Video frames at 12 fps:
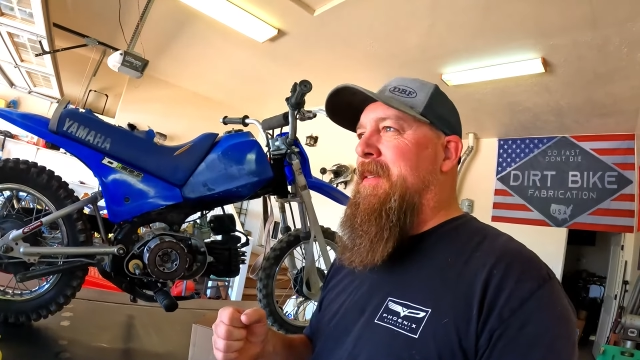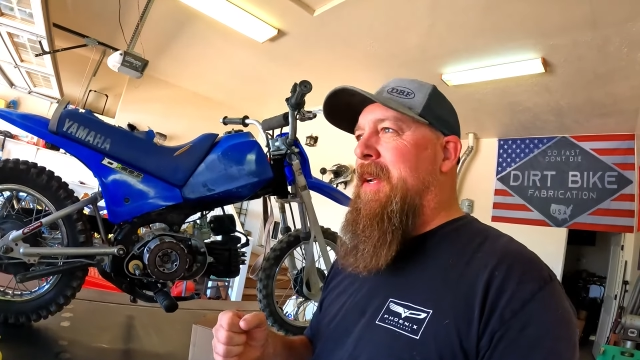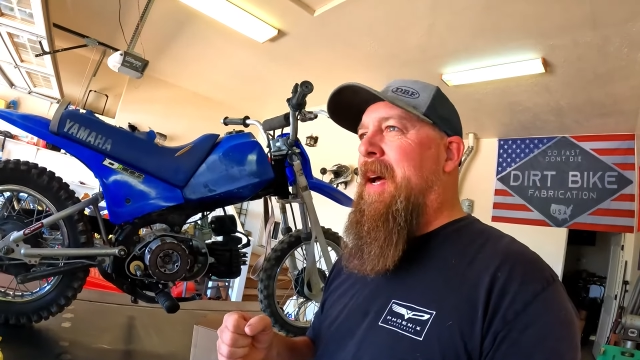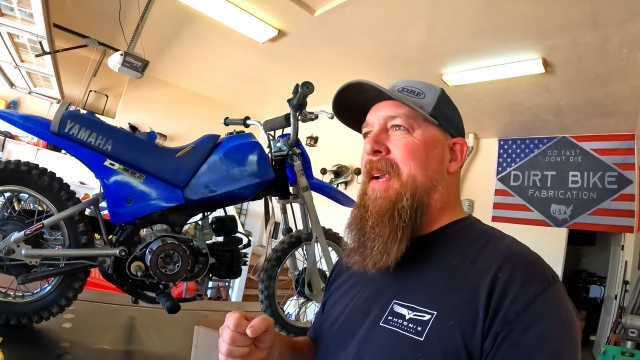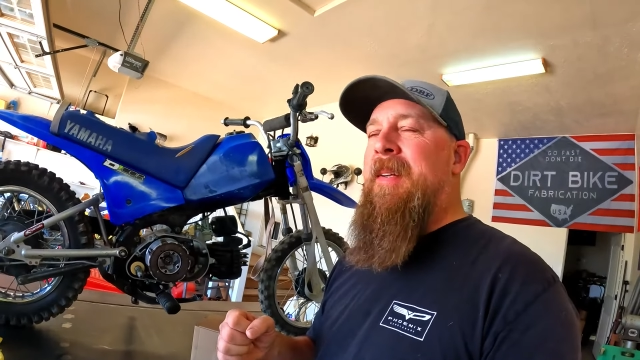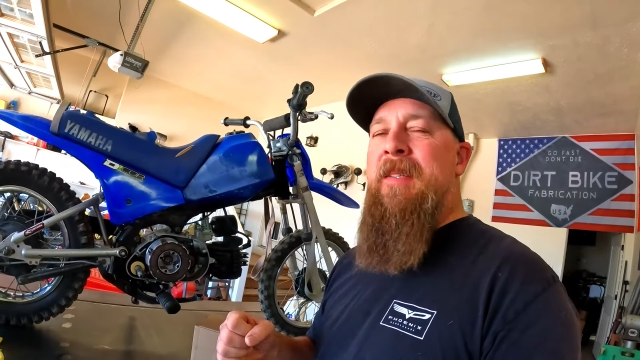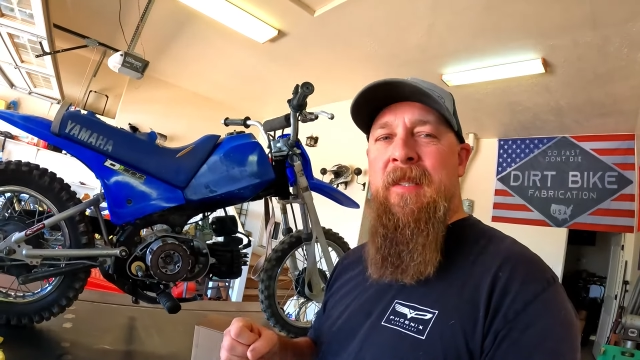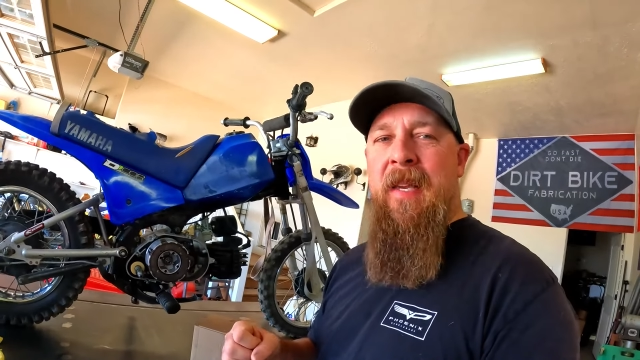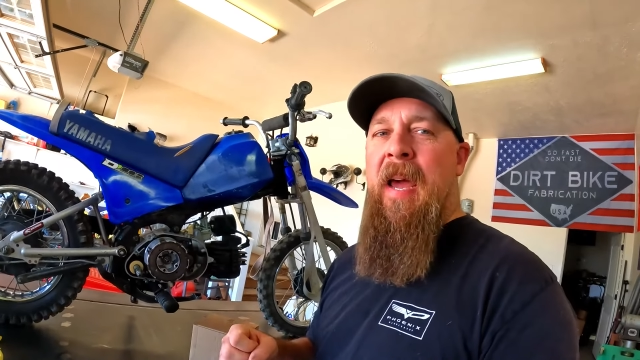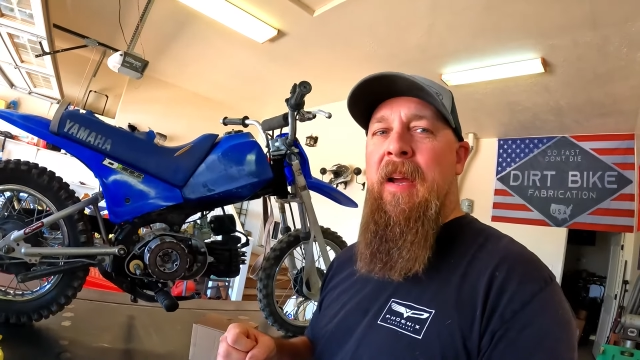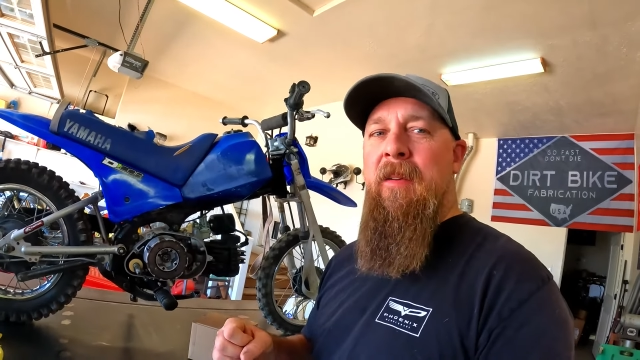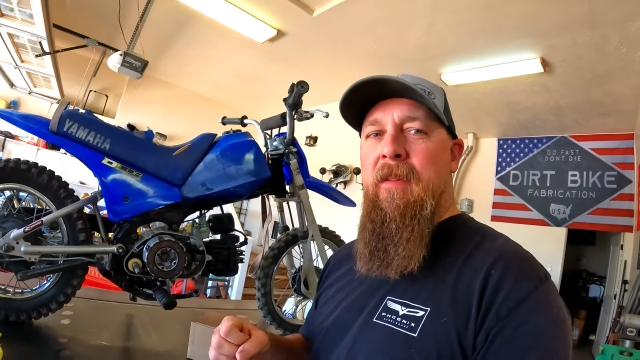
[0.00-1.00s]
not
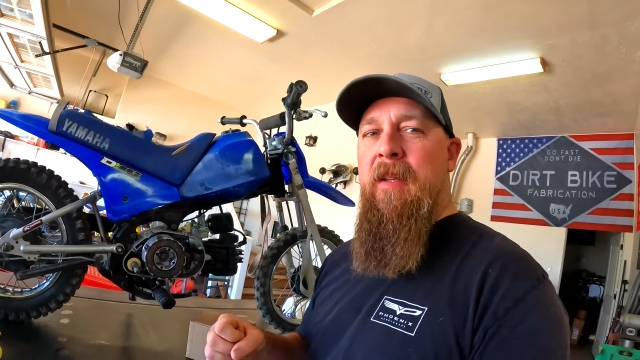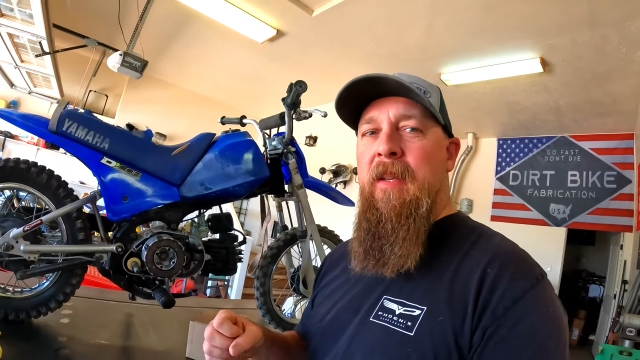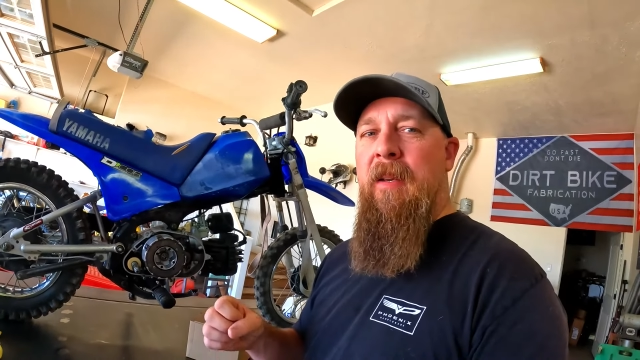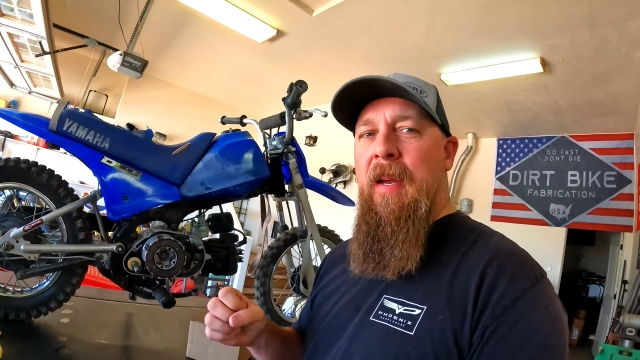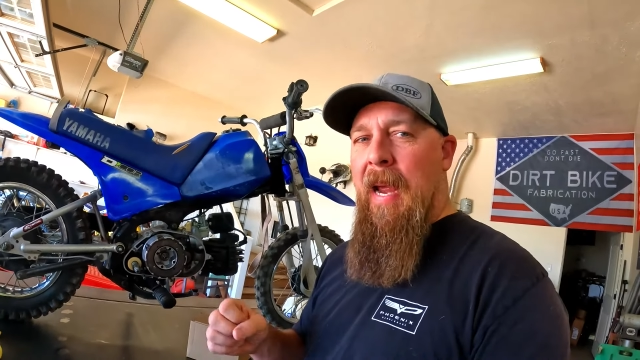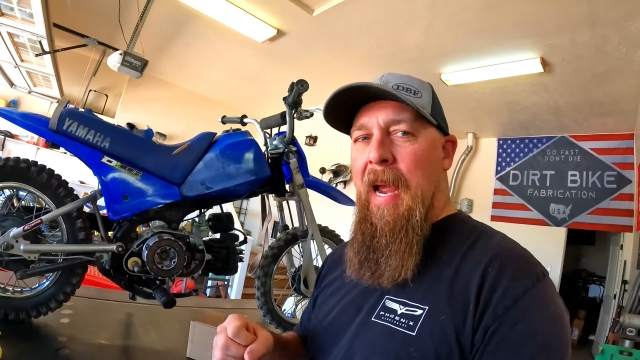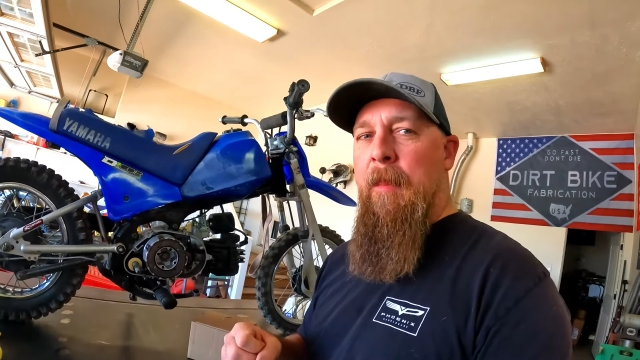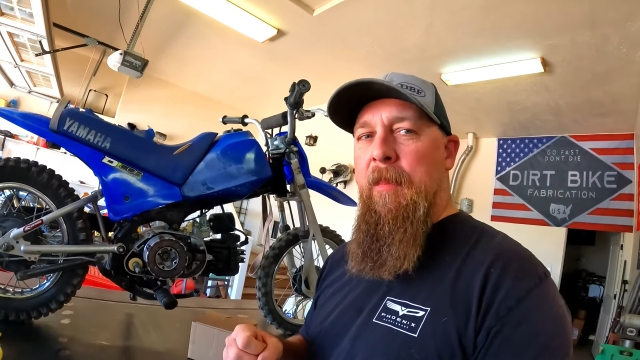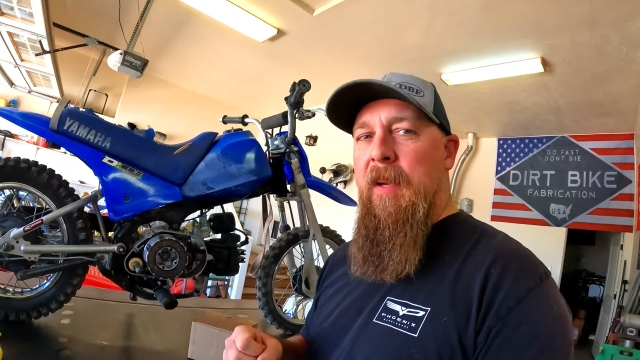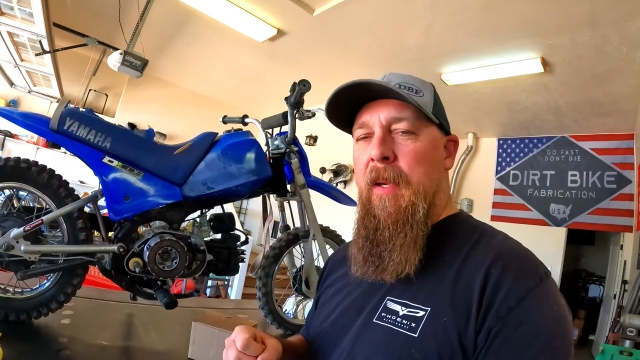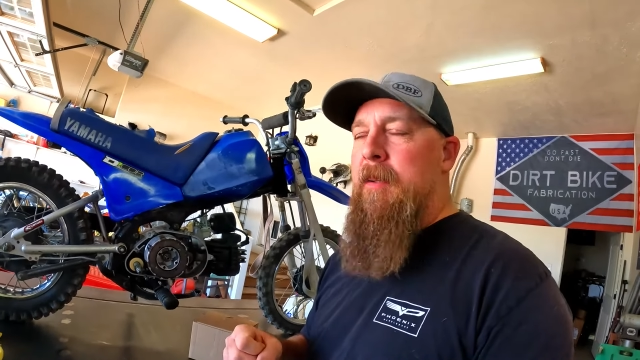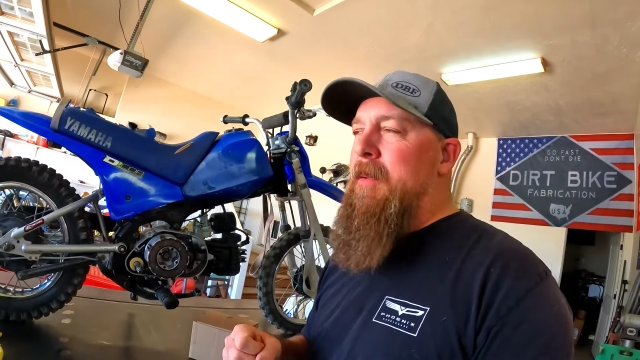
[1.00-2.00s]
exactly happy.